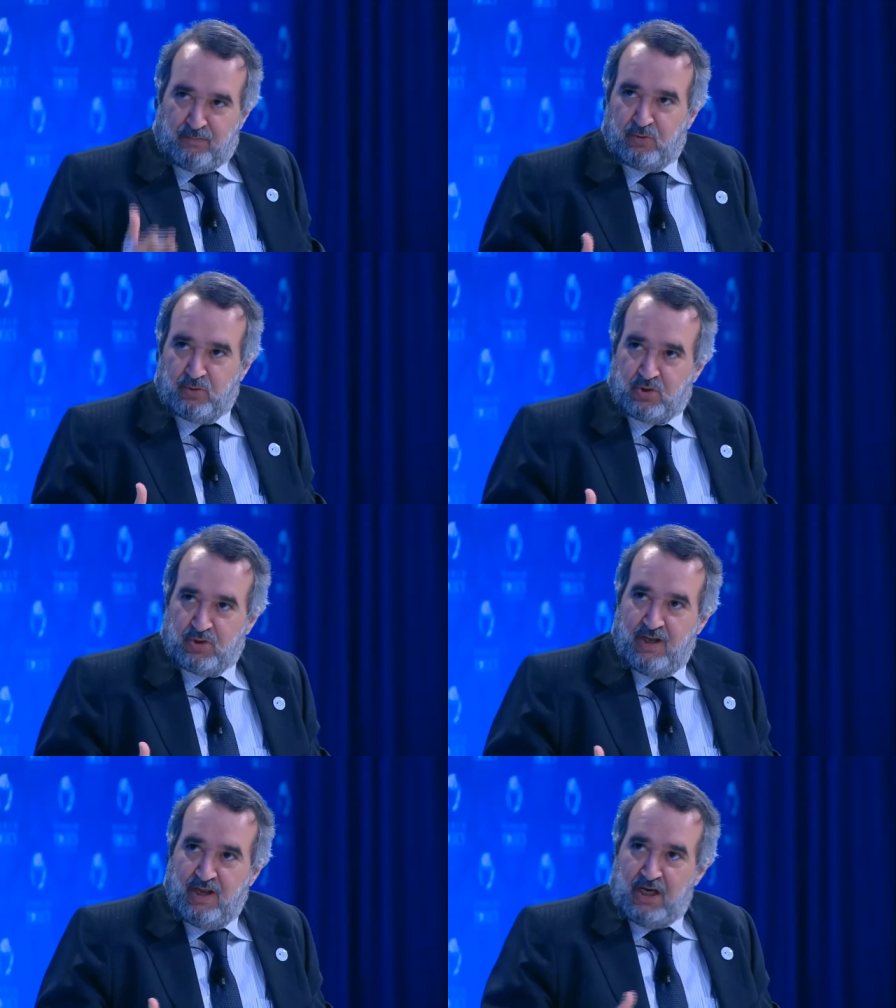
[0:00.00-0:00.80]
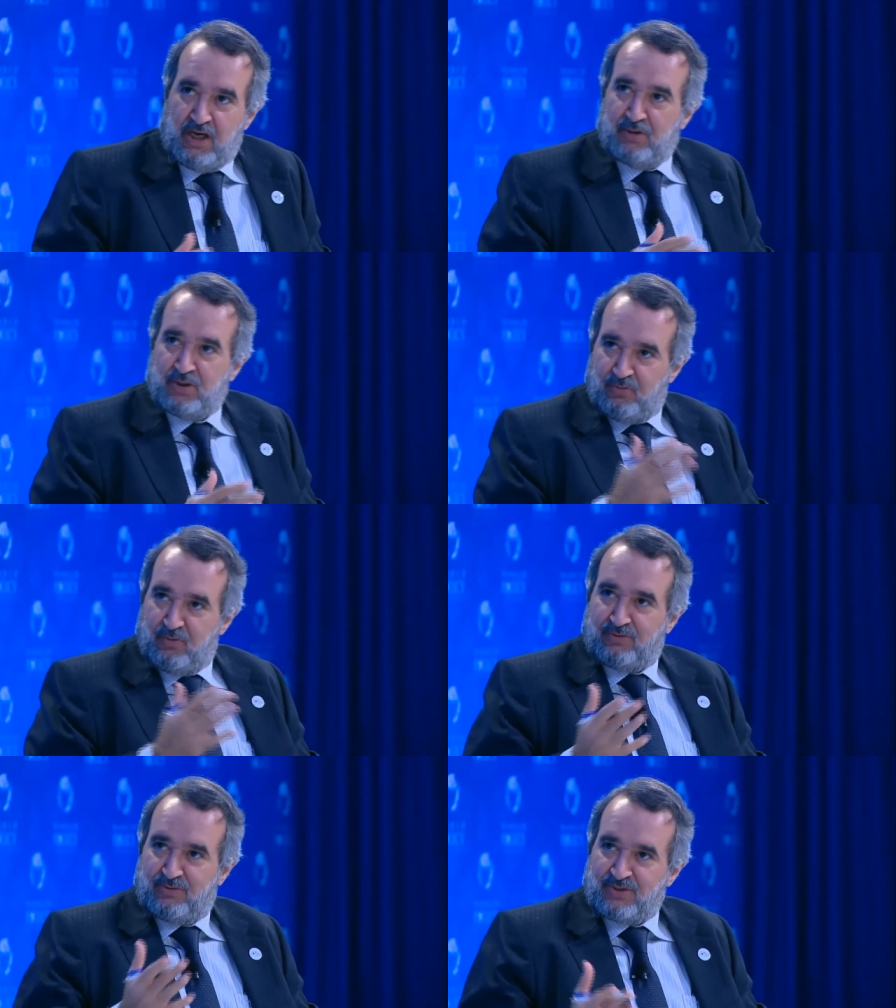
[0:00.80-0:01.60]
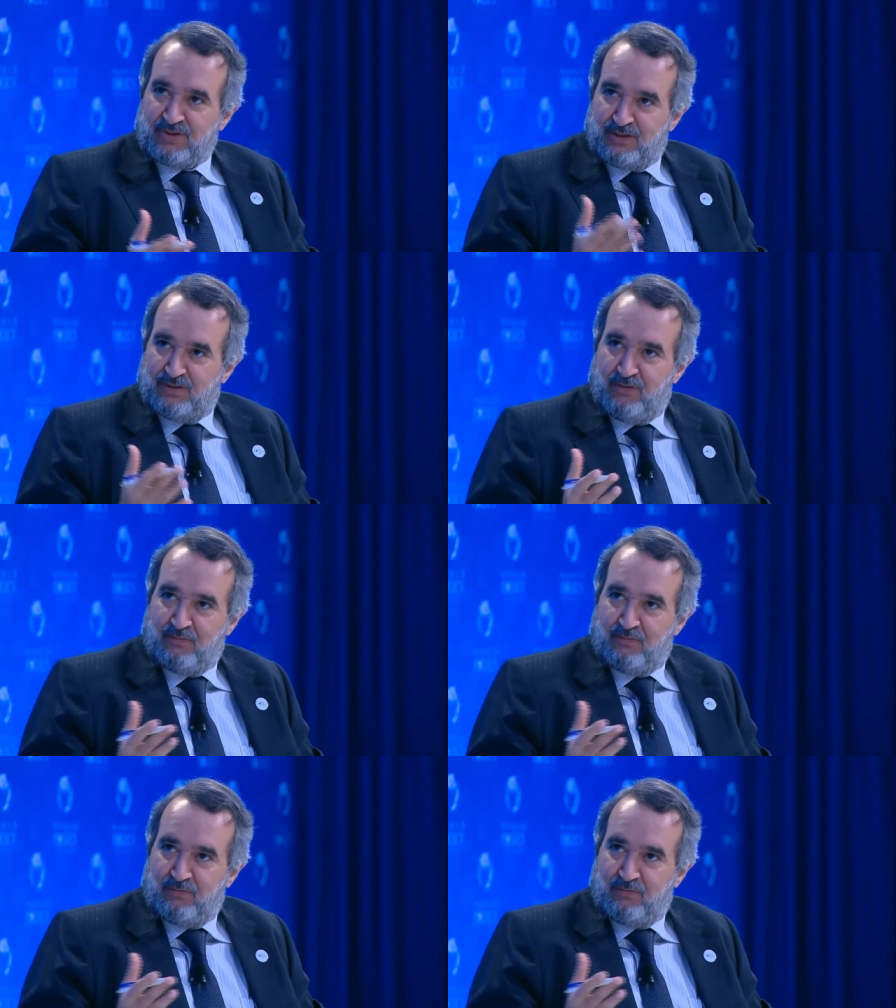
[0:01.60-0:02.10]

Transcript: approach and a much more constructive